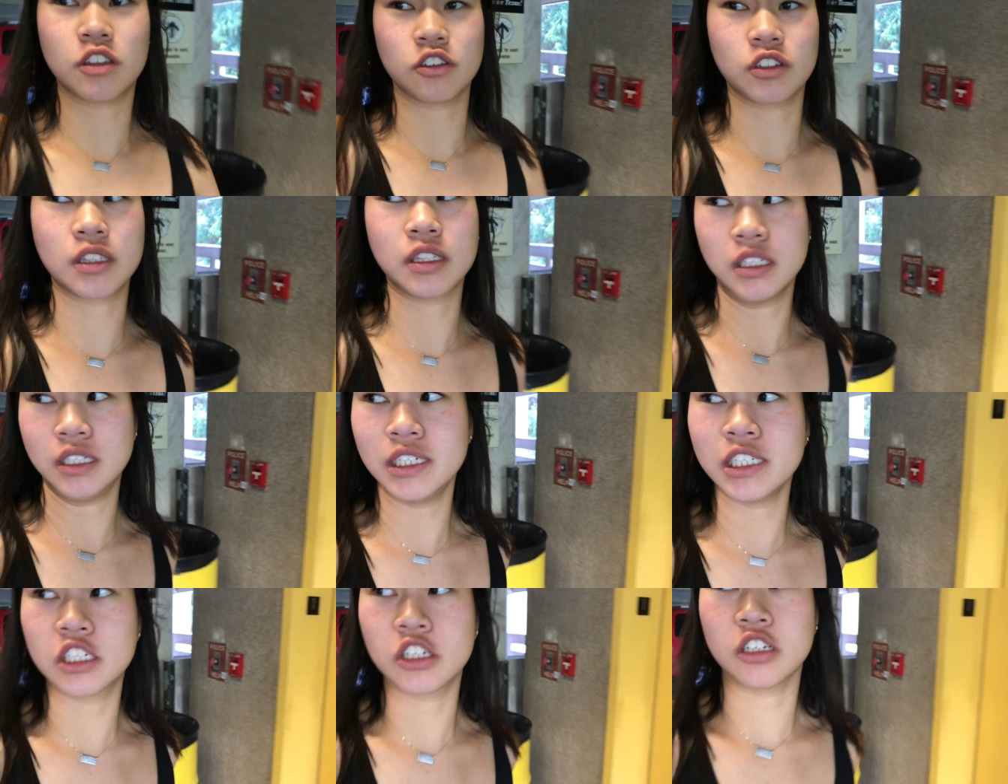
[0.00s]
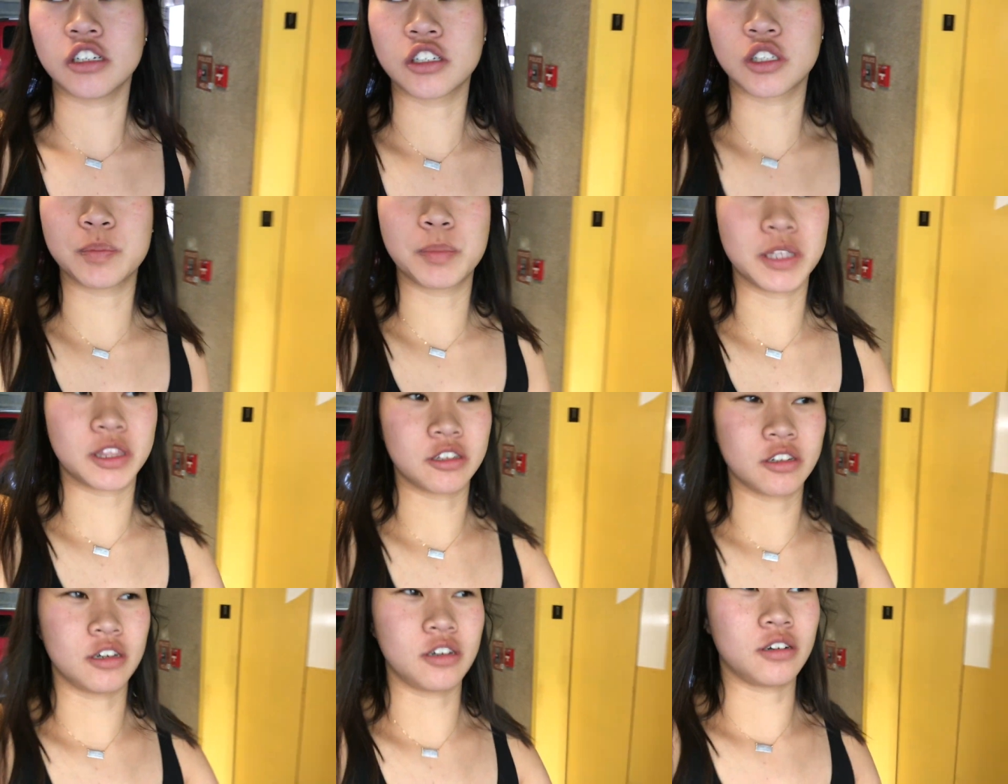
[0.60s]
They're sneakers,
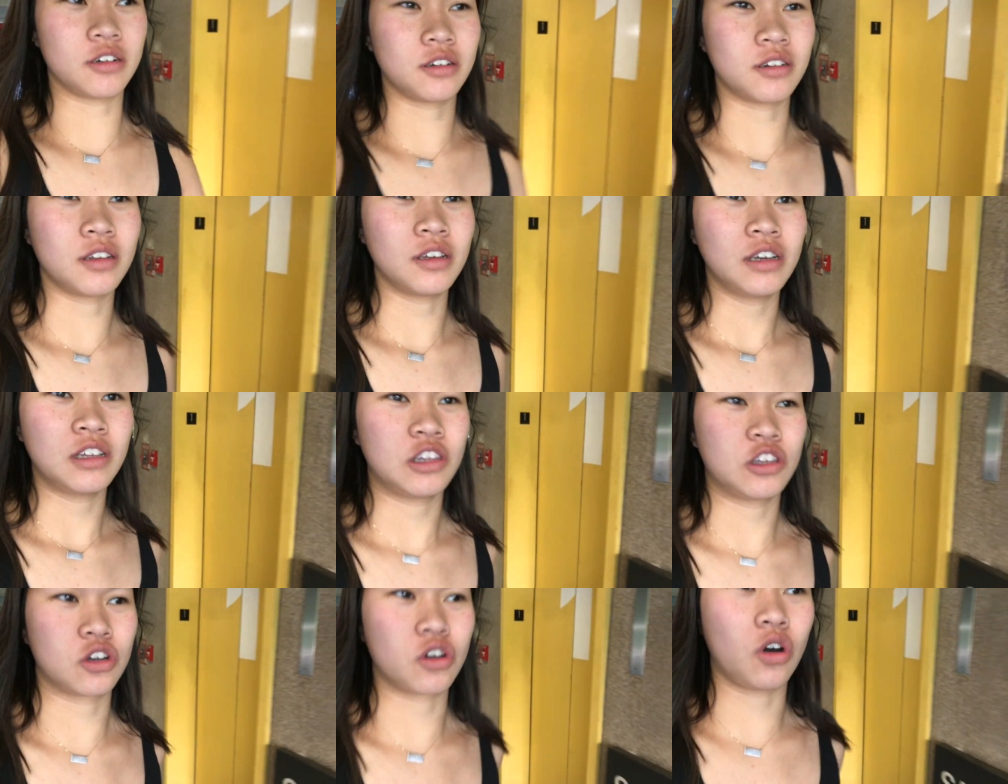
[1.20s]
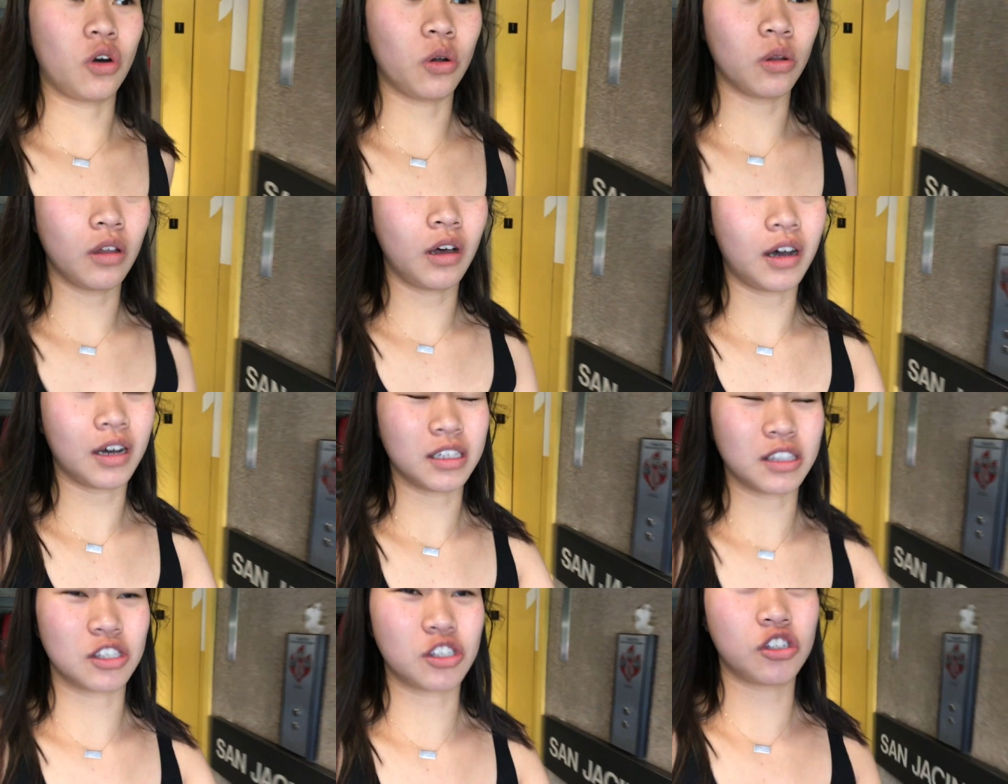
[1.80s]
but they're the Cole
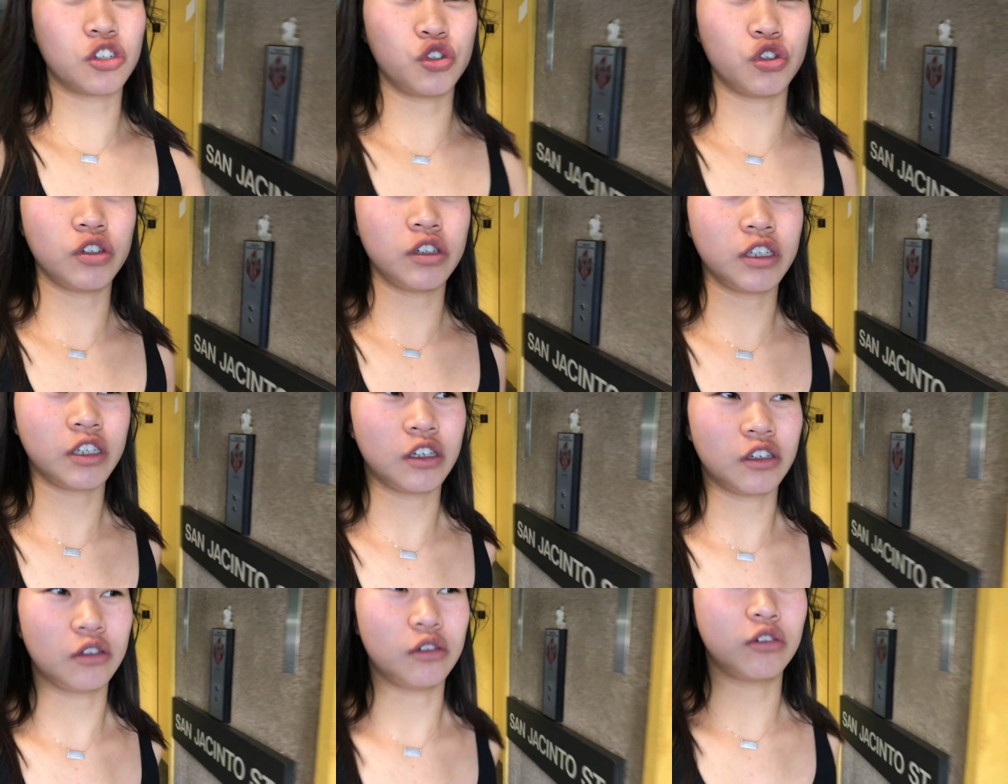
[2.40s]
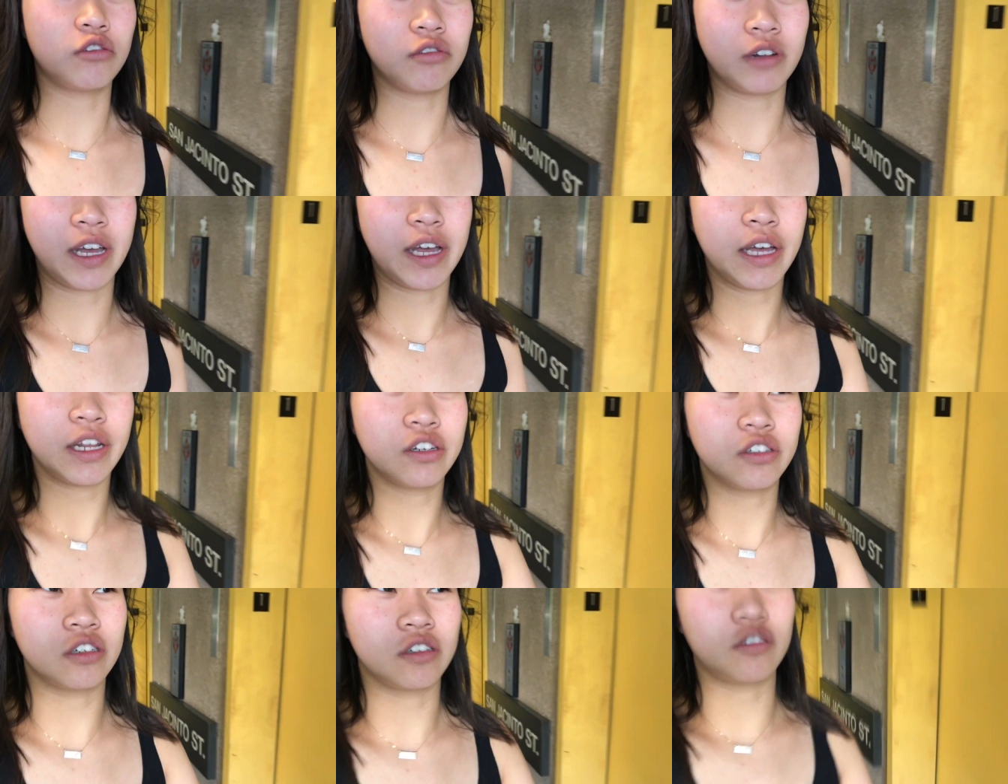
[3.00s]
Haan Studio
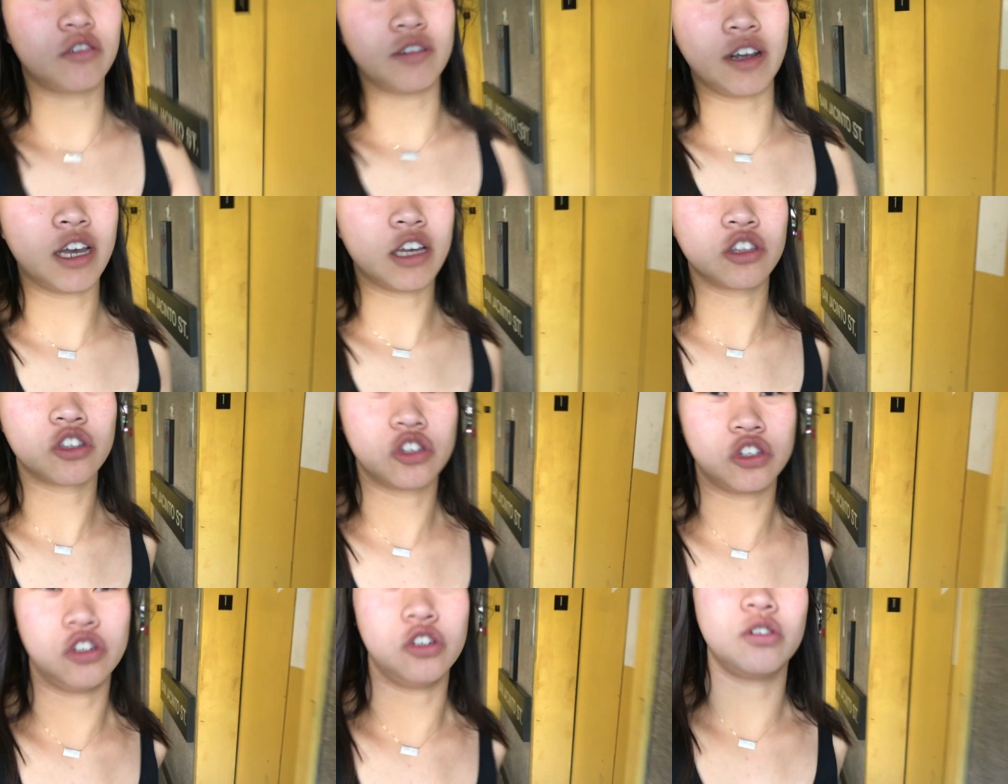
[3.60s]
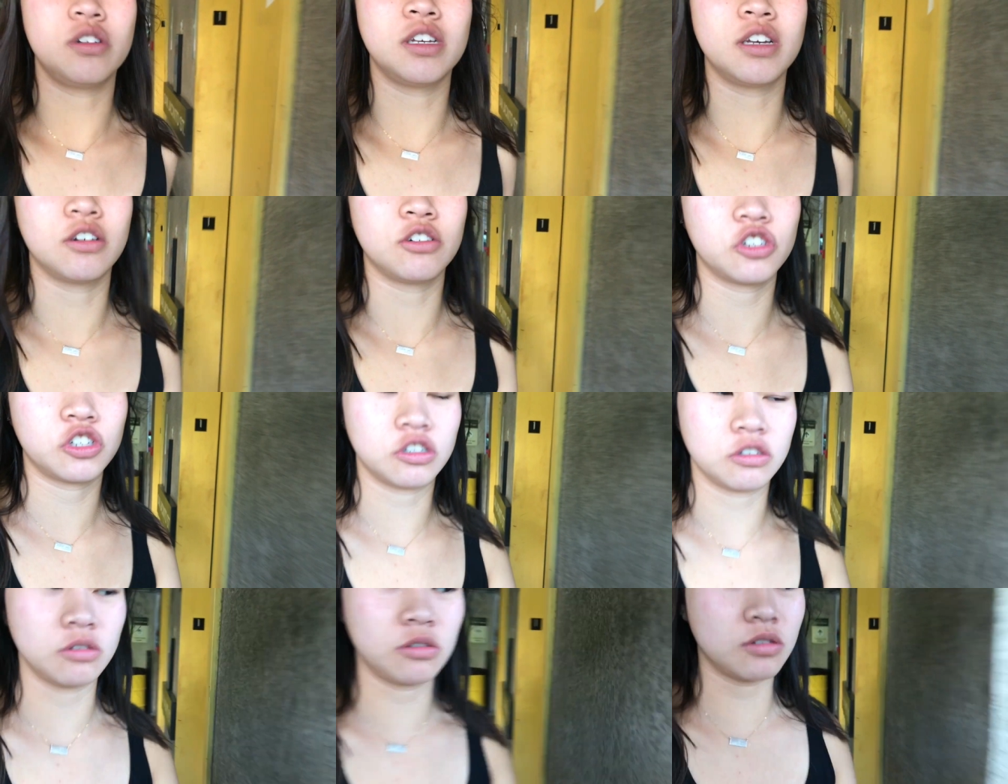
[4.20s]
Grand or Grand Studio
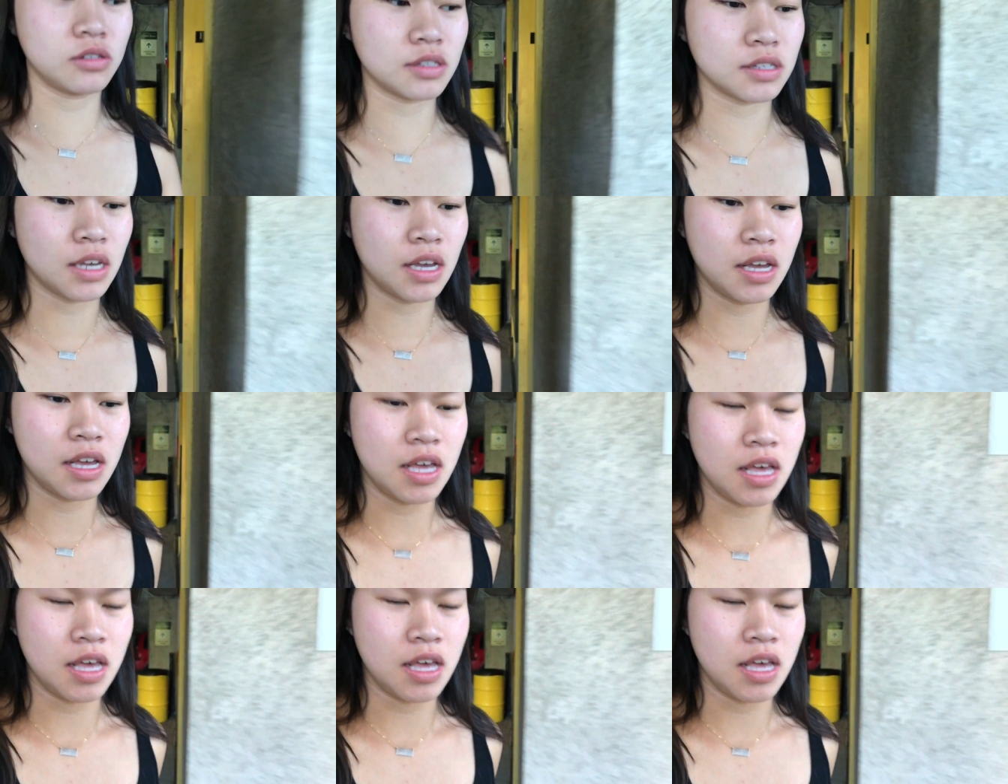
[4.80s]
shoes,